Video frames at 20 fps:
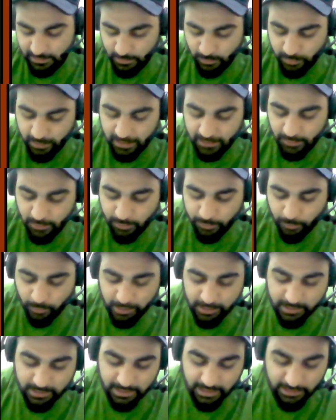To get your
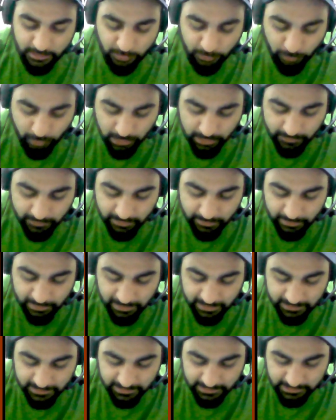point right, your model will be
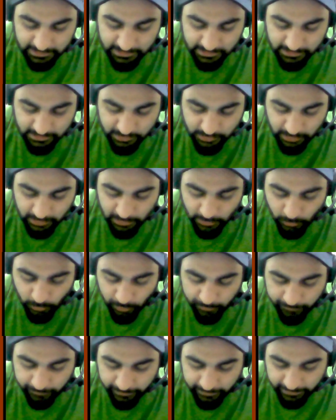like this. So it'll
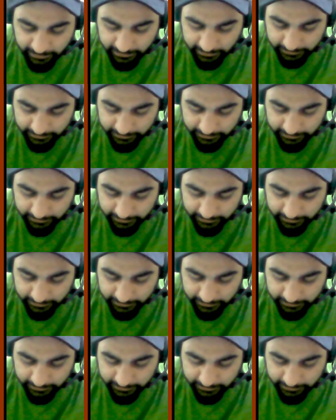overfit it.